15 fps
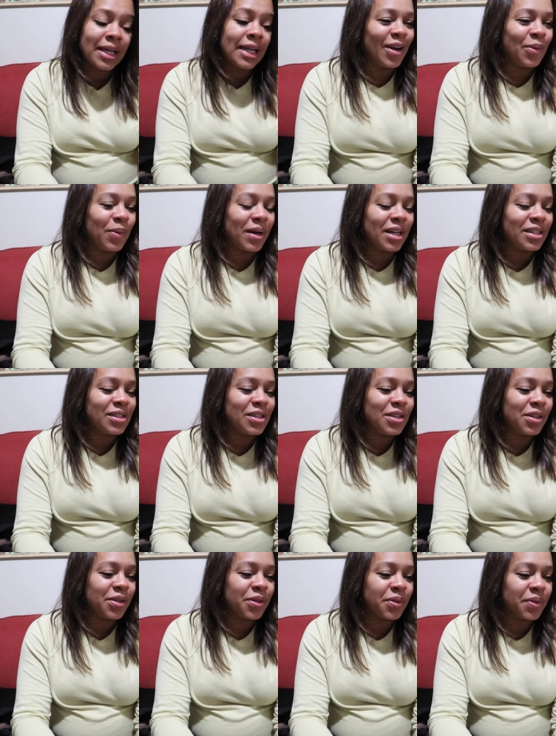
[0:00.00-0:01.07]
I wanted
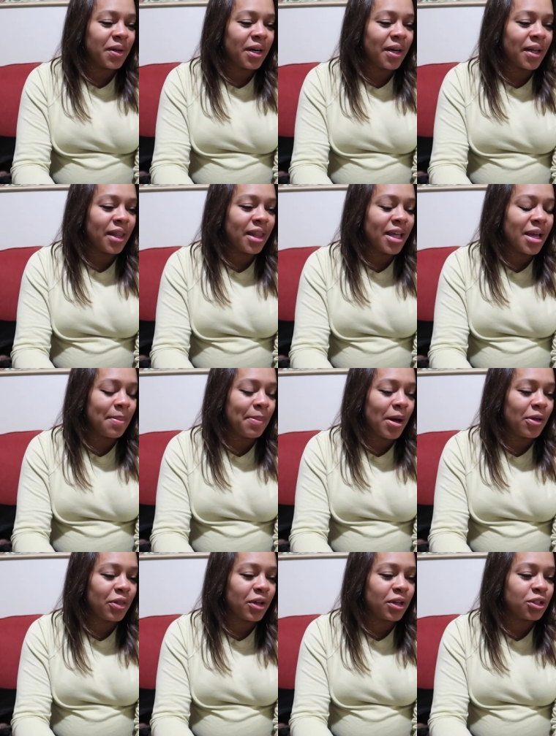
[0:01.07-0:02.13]
to think
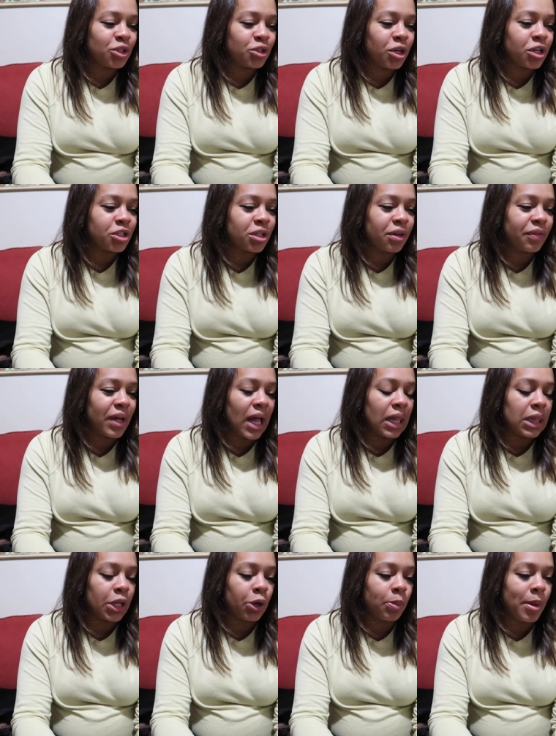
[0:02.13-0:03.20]
about the construction of it a
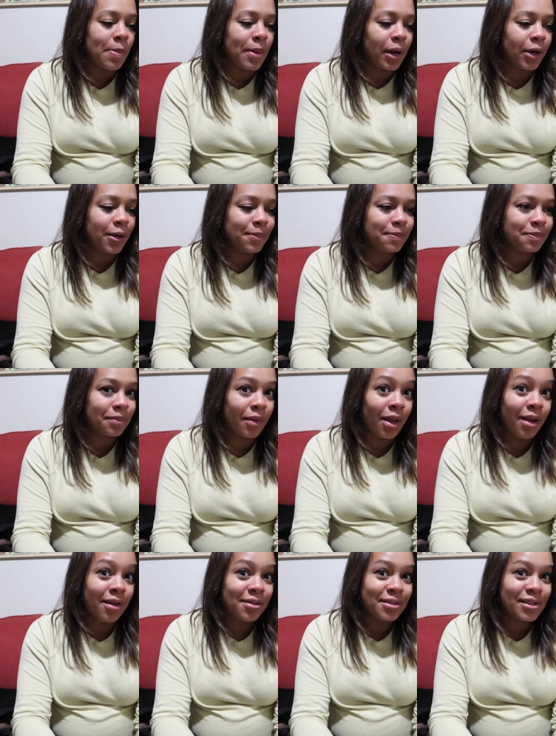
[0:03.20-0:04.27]
little bit better,
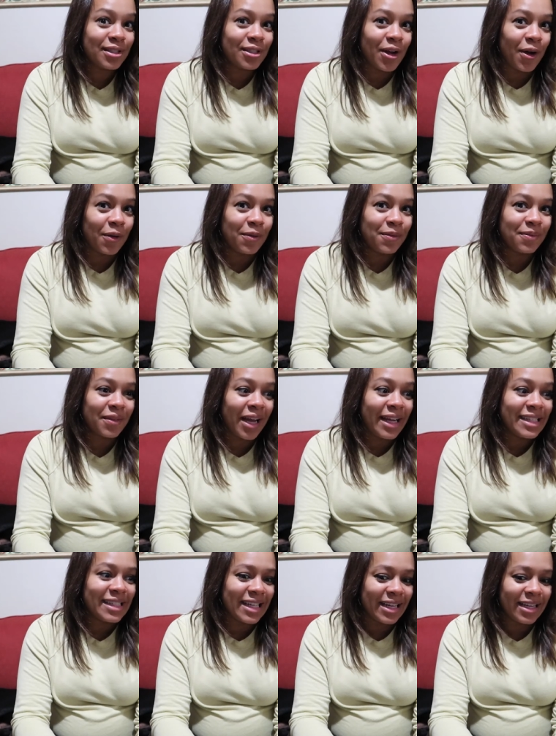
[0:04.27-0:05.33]
so
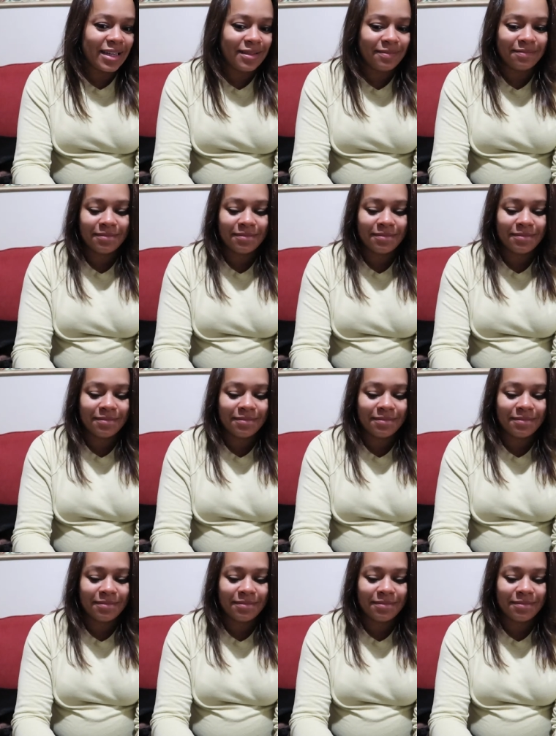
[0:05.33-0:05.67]
I did.